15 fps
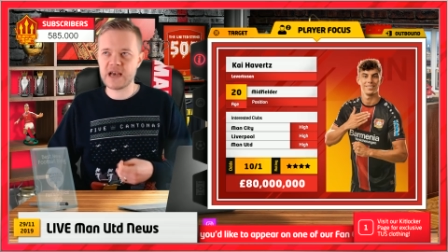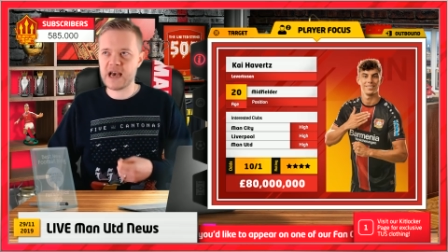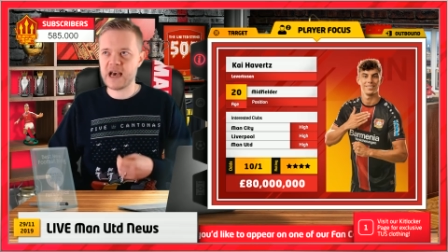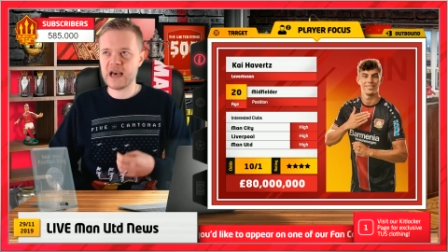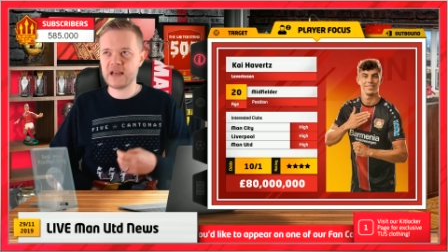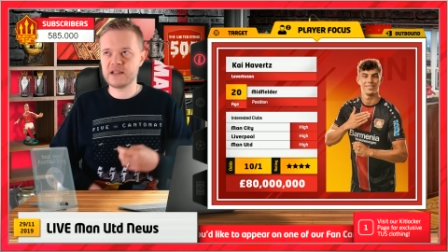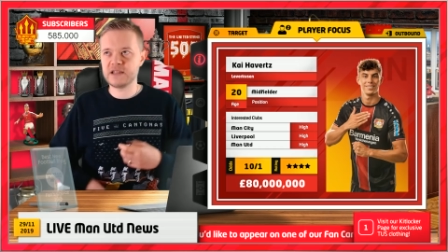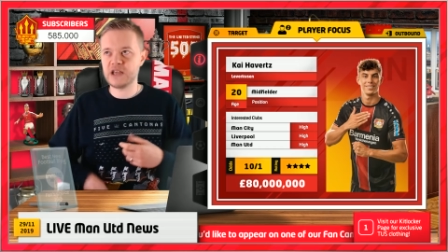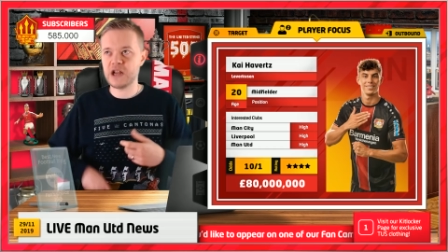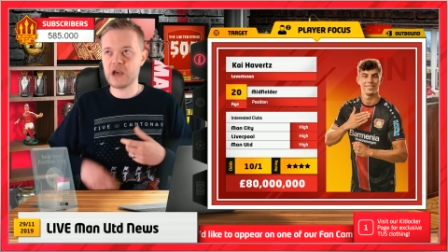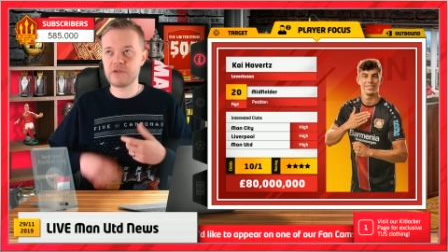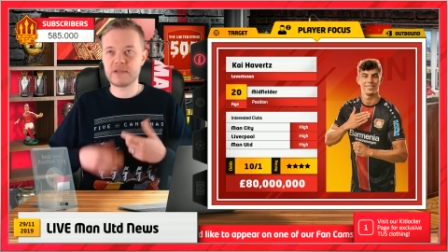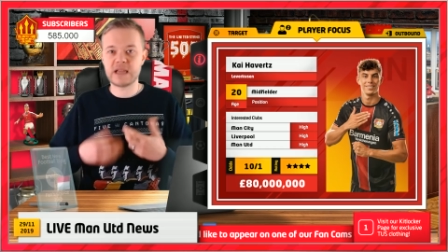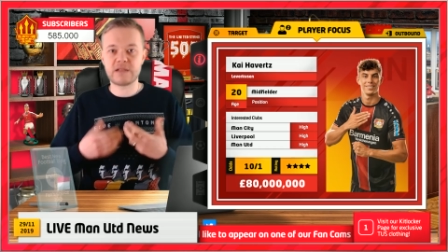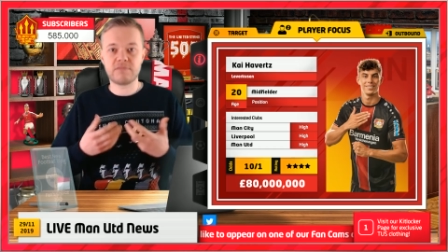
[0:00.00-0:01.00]
and you know
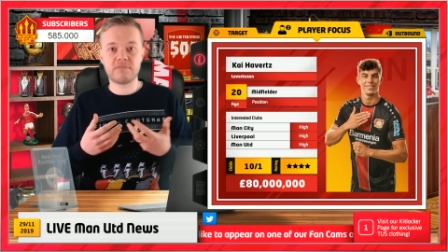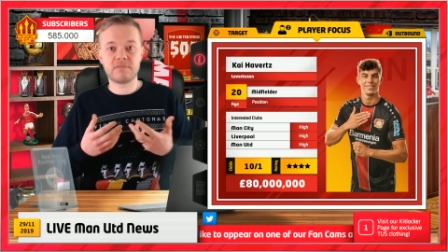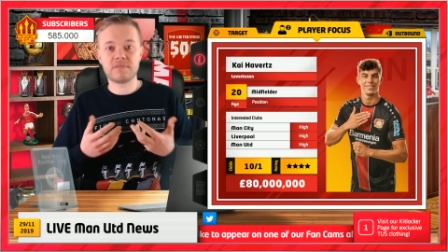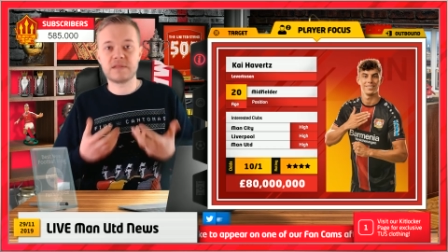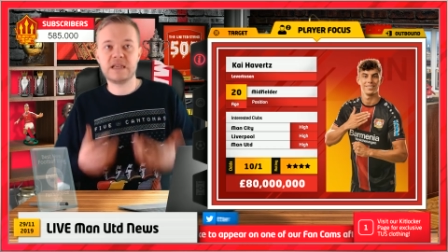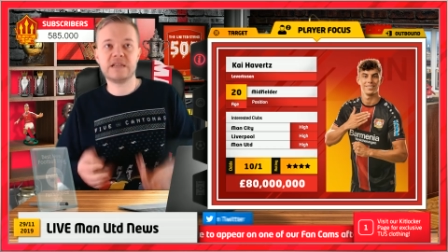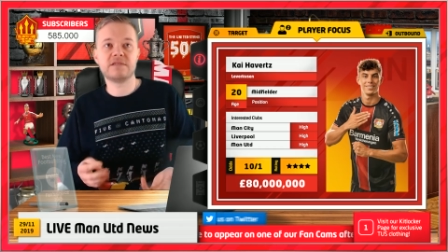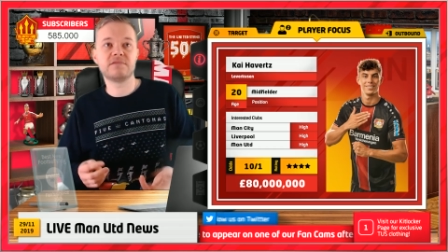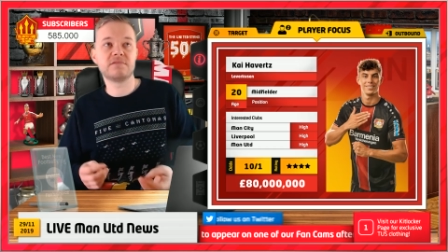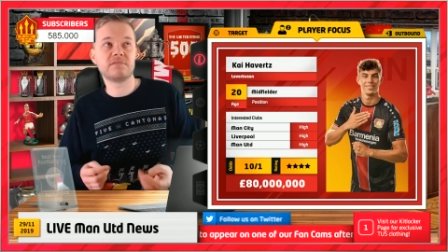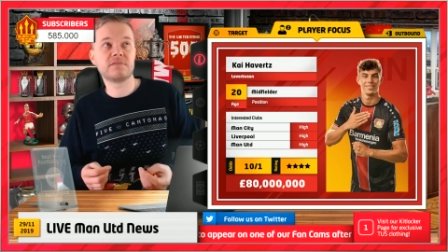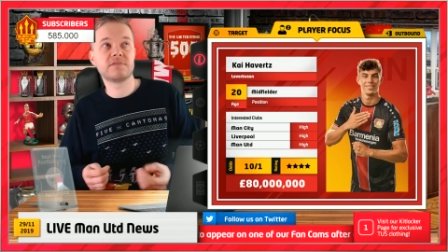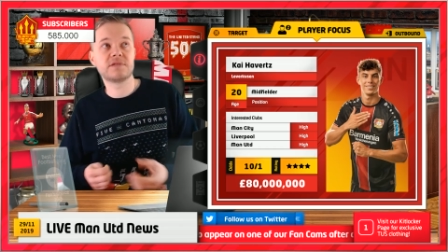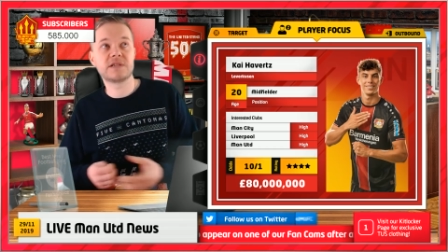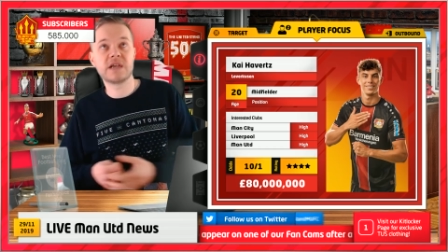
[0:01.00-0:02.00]
didn't didn't
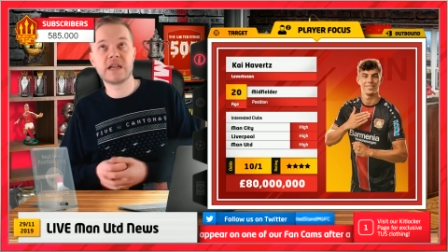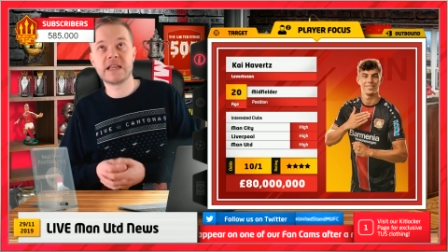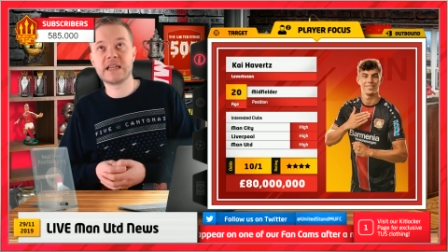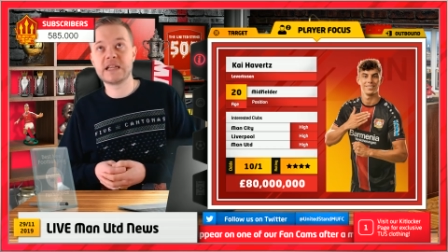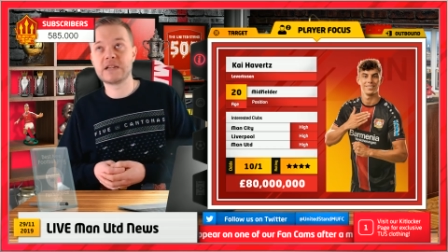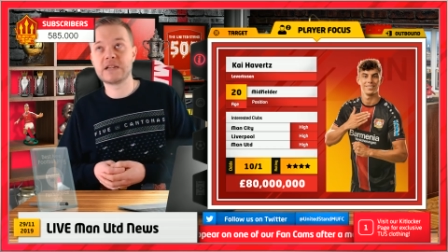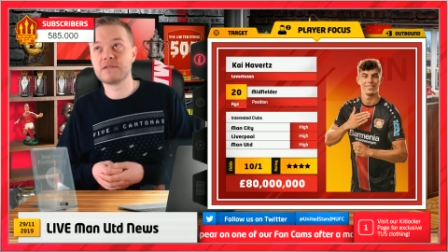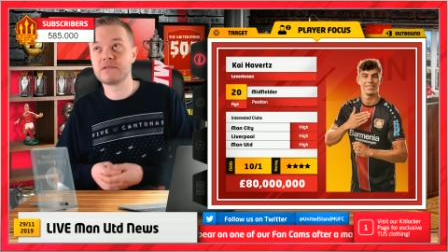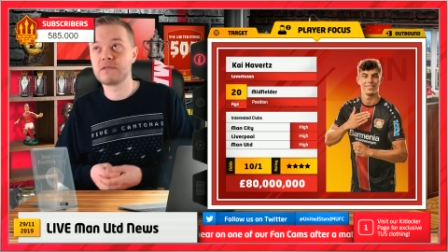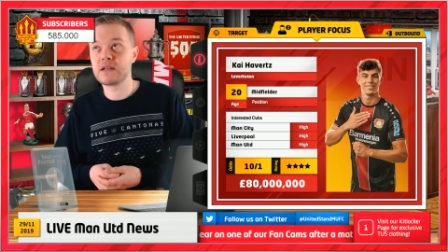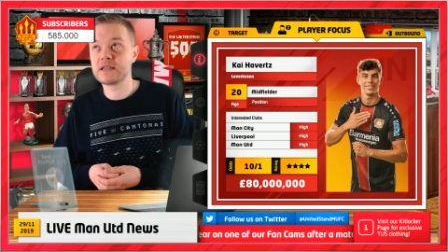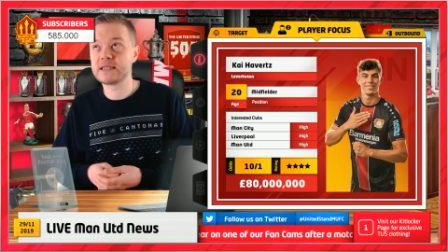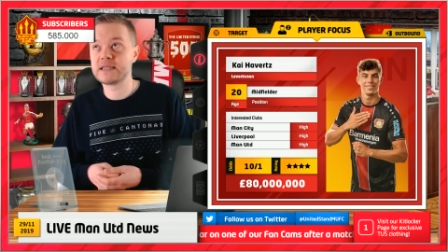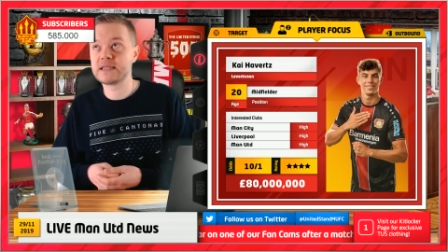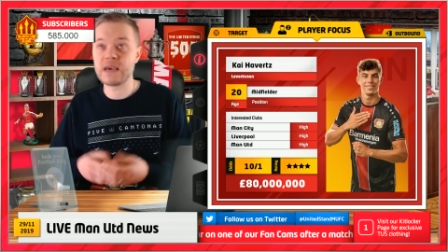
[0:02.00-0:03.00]
certainly didn't
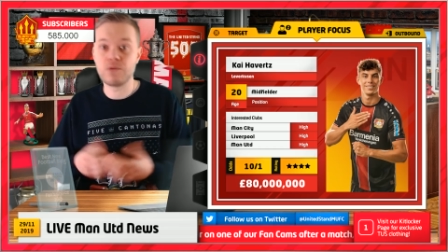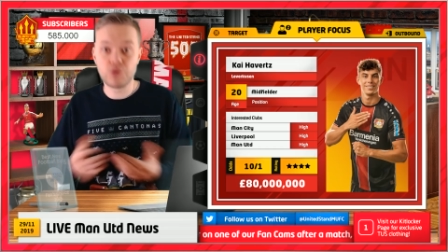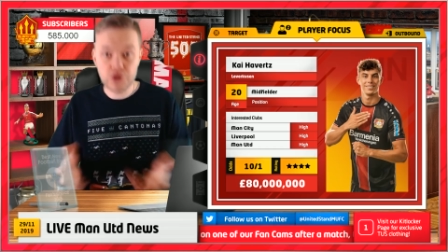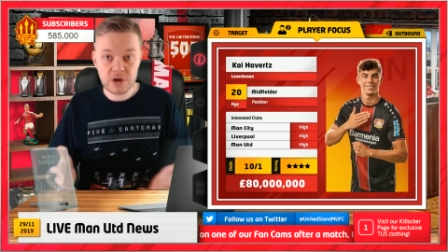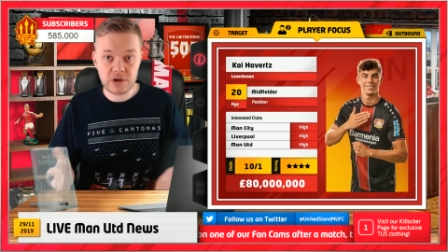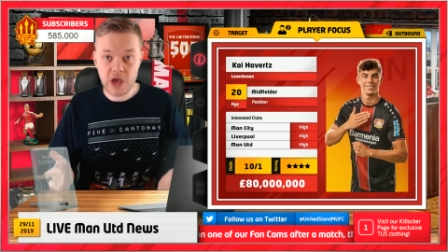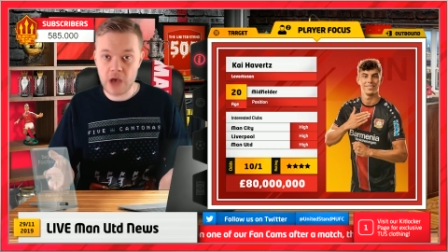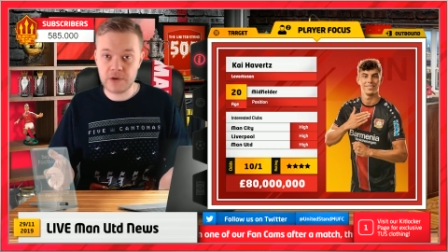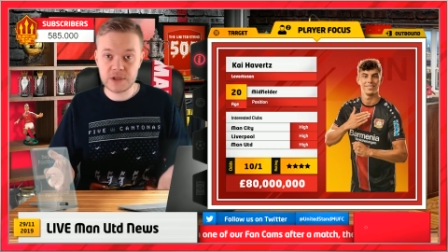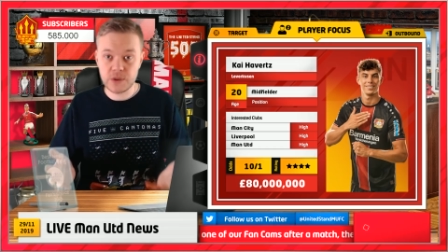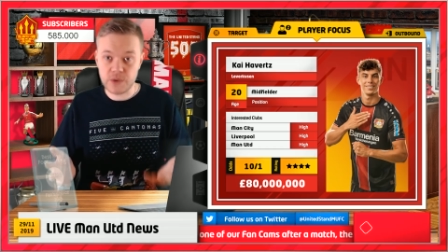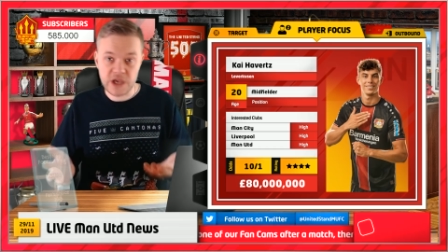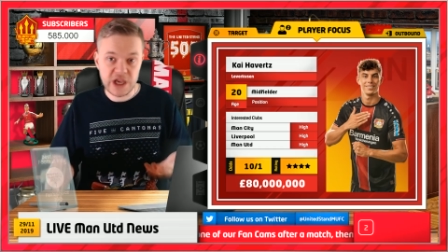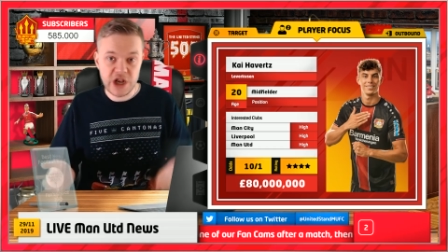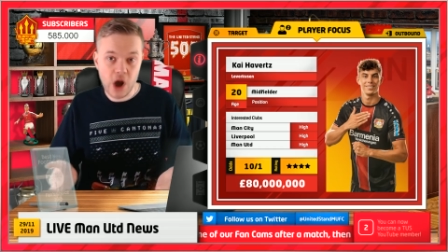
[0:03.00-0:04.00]
say he wouldn't go to a
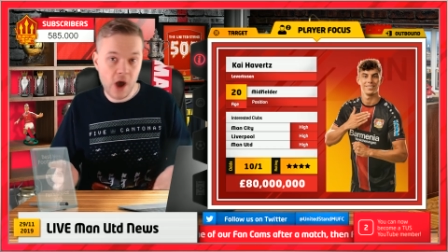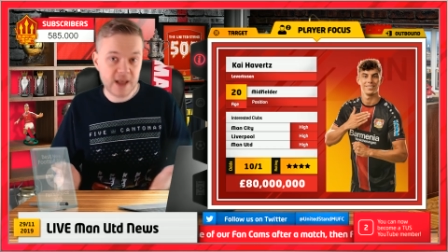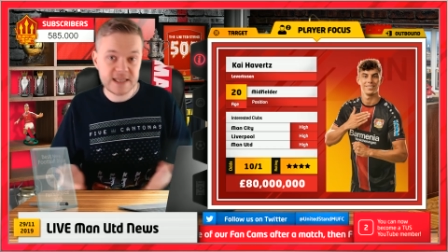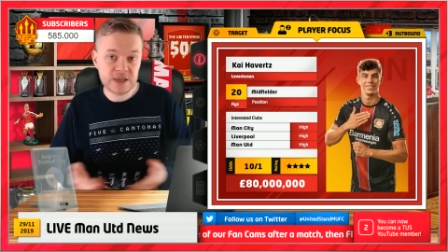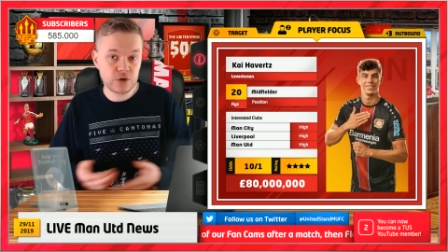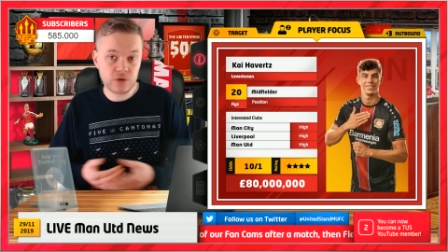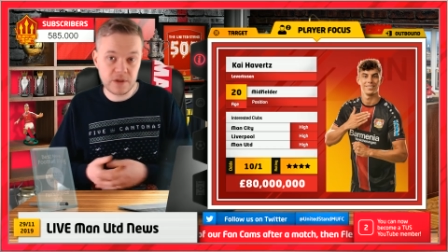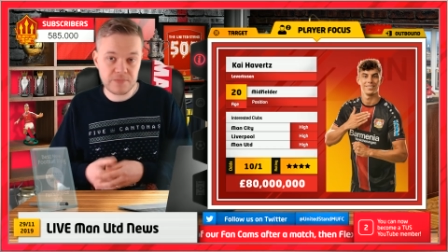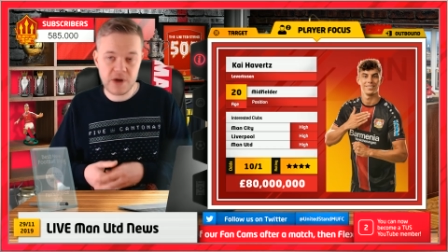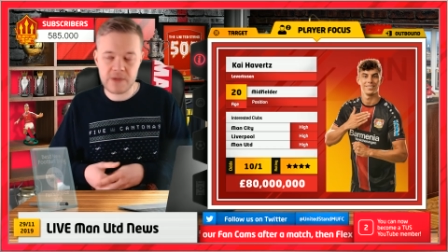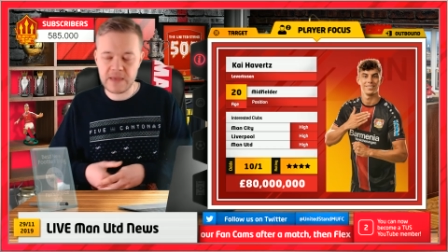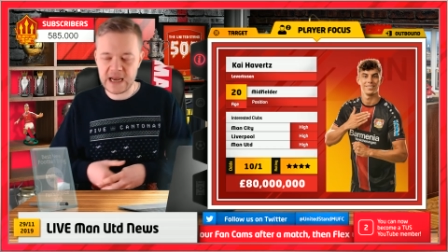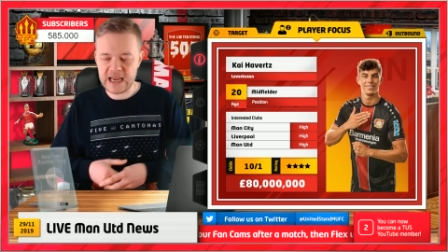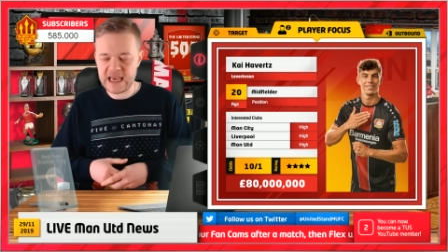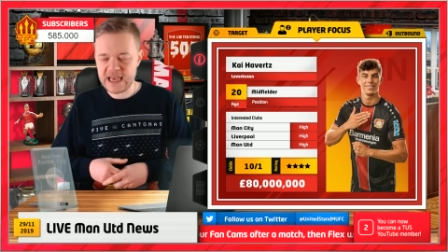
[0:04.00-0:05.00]
United or the
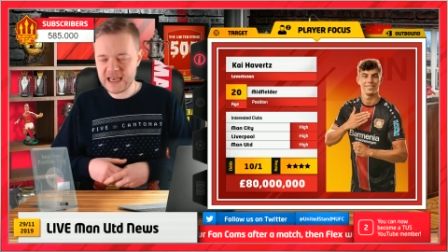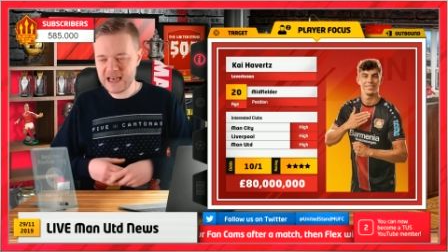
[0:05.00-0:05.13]
Premier League.